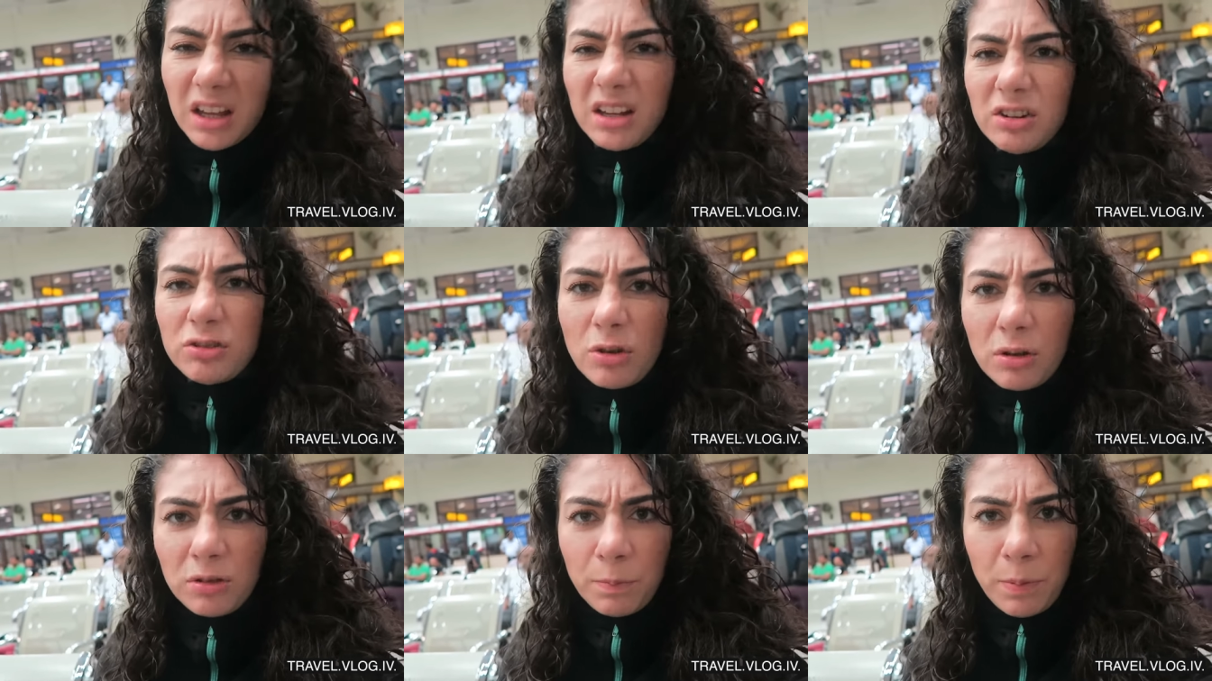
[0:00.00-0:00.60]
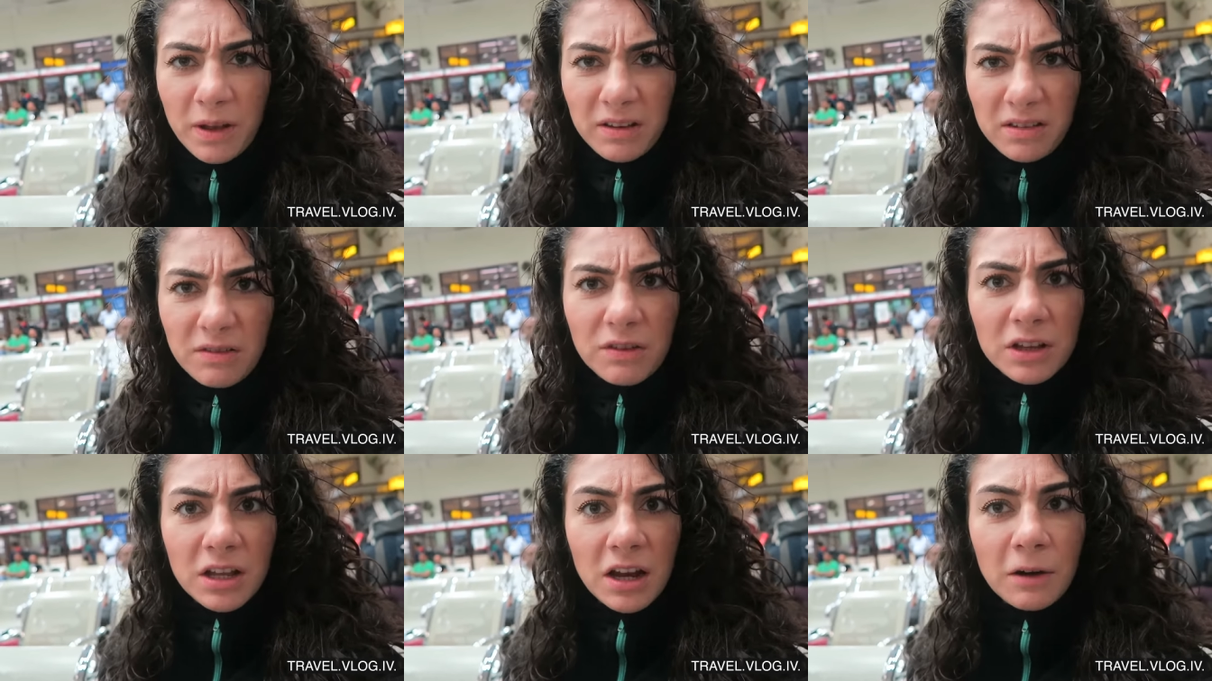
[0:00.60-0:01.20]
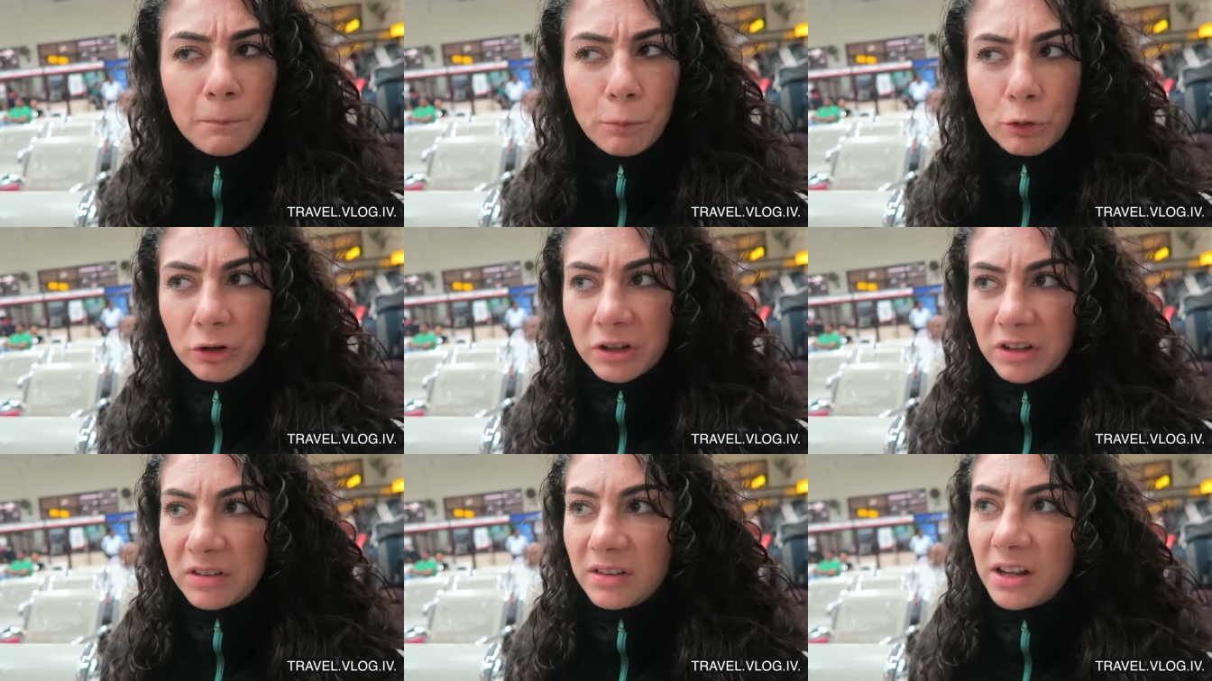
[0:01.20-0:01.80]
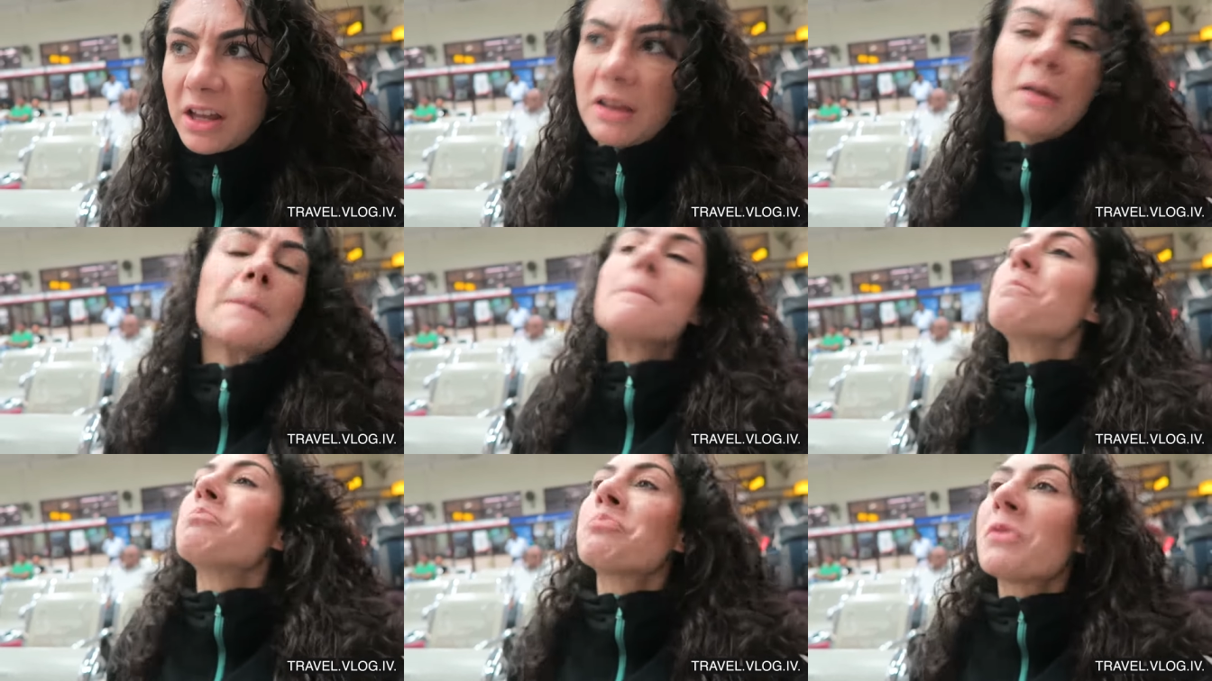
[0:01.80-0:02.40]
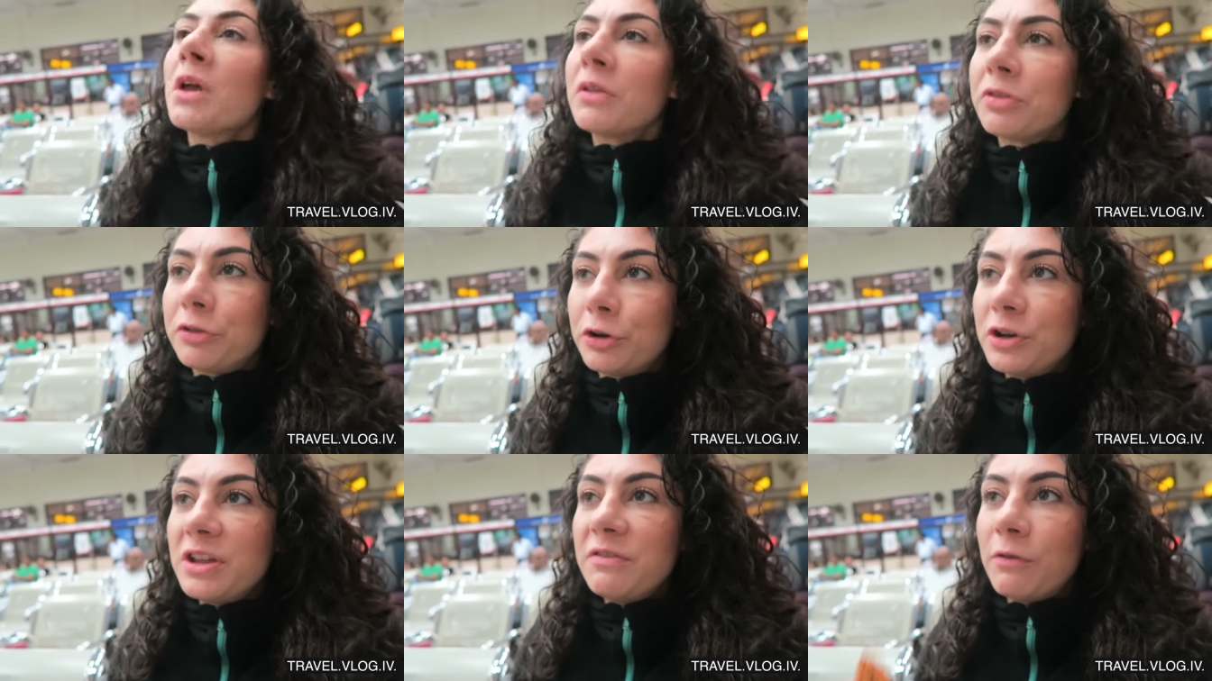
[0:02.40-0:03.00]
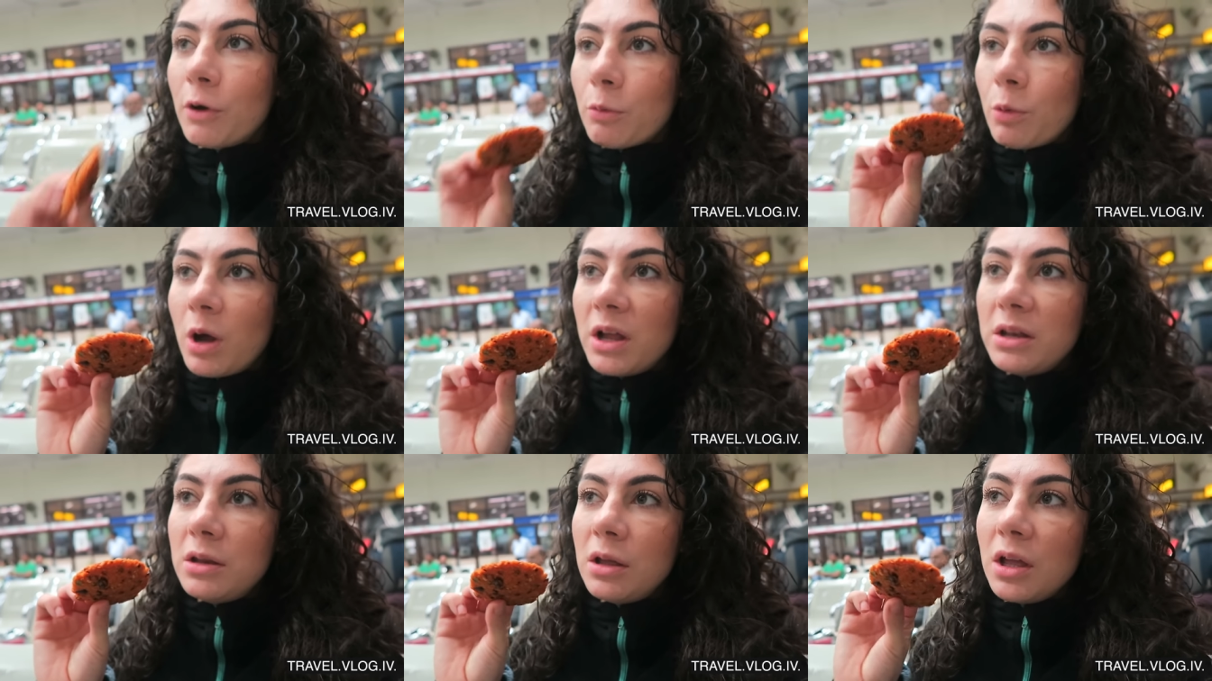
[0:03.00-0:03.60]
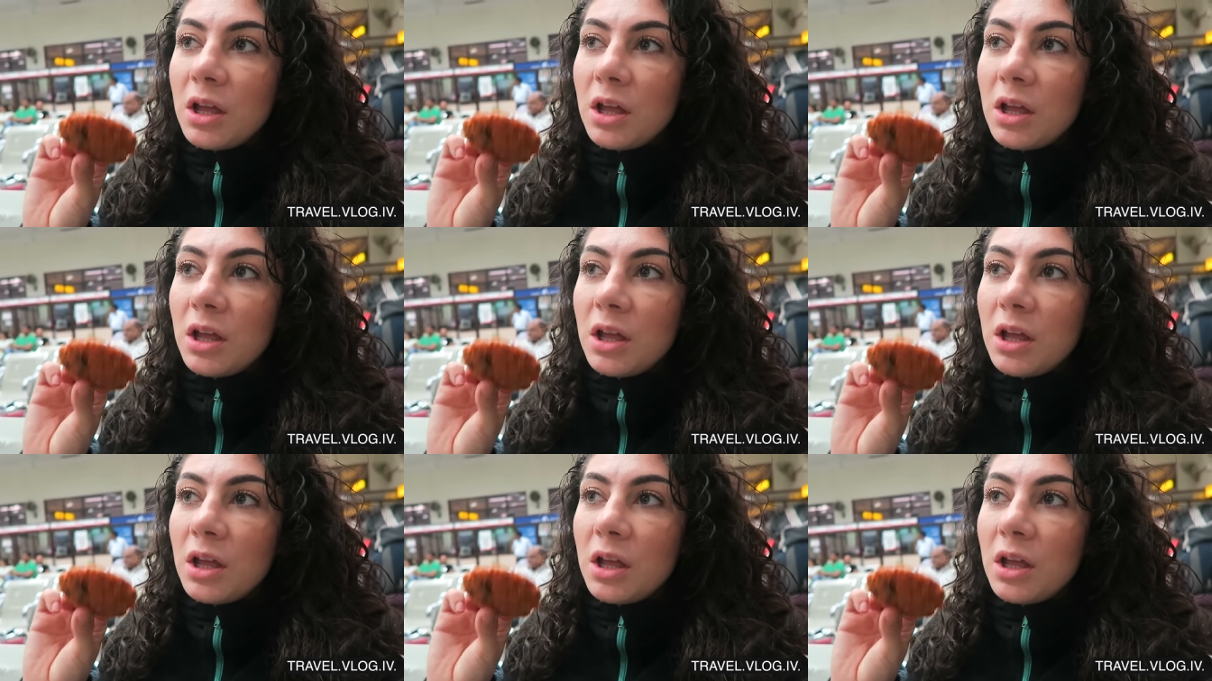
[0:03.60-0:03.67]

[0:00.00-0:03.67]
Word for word: They're so expensive at the airport. It's like 30 for one,